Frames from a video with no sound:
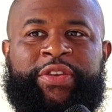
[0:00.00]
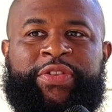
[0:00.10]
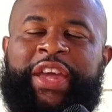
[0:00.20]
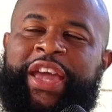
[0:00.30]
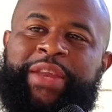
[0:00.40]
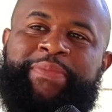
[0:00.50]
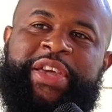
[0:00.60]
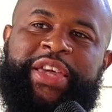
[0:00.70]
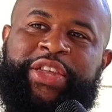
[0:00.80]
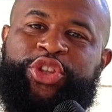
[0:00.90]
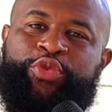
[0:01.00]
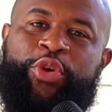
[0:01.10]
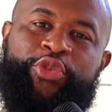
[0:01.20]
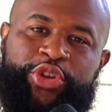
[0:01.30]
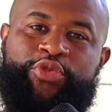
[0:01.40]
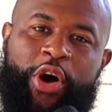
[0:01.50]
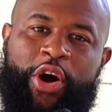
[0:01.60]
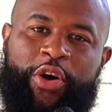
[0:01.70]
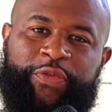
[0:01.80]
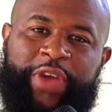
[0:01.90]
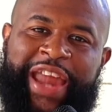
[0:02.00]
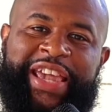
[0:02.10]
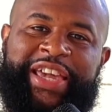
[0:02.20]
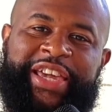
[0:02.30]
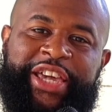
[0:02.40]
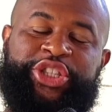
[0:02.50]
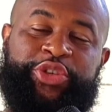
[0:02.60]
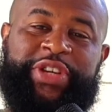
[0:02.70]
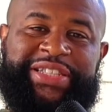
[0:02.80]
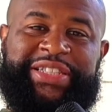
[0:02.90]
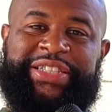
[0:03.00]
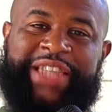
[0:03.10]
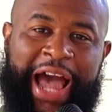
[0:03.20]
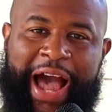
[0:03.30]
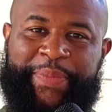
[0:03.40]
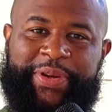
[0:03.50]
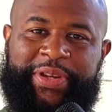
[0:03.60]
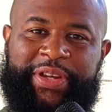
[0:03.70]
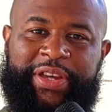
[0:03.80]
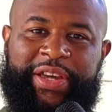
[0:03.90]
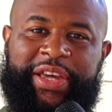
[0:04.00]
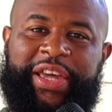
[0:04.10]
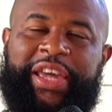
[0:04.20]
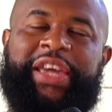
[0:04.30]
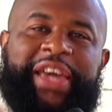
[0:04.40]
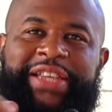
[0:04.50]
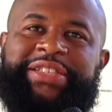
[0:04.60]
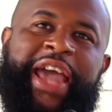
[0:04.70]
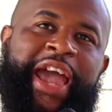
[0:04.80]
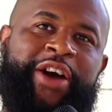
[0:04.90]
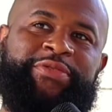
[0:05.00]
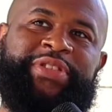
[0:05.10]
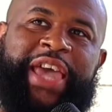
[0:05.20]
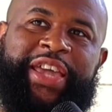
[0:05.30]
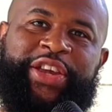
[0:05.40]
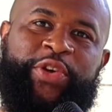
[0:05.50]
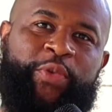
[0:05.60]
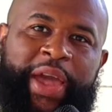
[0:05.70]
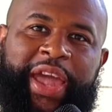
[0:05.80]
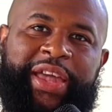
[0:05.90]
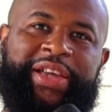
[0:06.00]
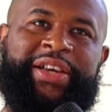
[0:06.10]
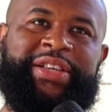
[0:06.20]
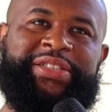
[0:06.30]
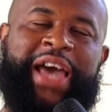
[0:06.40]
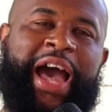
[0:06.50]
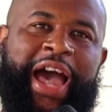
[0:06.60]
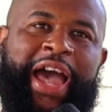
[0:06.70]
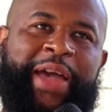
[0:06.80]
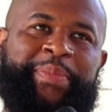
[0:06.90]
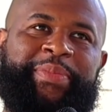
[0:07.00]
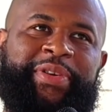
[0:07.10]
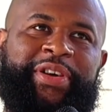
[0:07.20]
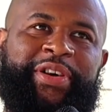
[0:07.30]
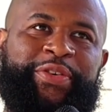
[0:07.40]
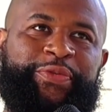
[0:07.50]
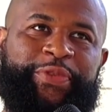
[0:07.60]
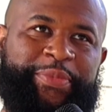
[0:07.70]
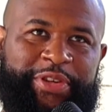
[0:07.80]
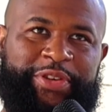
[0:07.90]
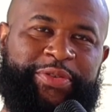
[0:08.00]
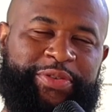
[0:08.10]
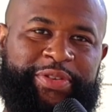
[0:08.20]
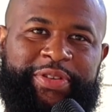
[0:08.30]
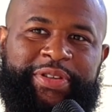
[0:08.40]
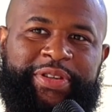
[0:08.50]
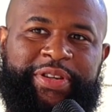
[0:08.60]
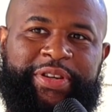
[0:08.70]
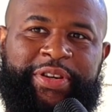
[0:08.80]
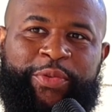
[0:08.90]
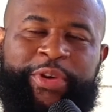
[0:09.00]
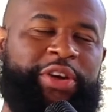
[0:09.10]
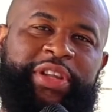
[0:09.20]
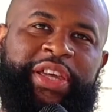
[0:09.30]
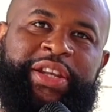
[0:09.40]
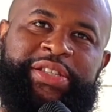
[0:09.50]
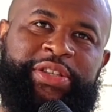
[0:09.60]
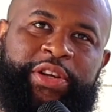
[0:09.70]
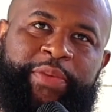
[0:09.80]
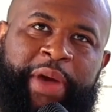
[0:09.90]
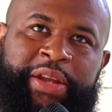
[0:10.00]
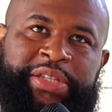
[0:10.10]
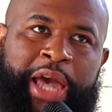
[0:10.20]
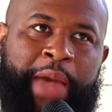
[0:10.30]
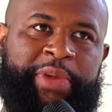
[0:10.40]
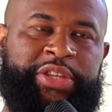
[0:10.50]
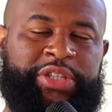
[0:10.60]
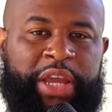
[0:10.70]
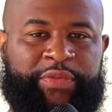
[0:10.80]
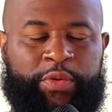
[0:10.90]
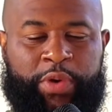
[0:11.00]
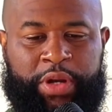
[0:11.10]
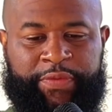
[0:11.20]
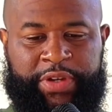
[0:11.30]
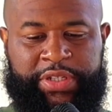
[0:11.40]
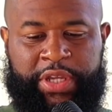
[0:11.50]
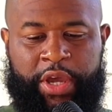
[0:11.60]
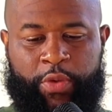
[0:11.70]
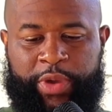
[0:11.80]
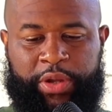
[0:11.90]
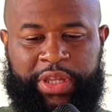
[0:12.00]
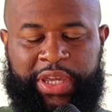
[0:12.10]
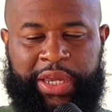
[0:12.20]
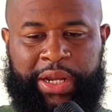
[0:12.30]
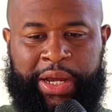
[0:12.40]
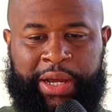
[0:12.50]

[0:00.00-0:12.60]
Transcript: the enemy can throw you off and he can get you to stop, he has now taken away time from you. We only get a certain amount of time, each and every one of us. We only get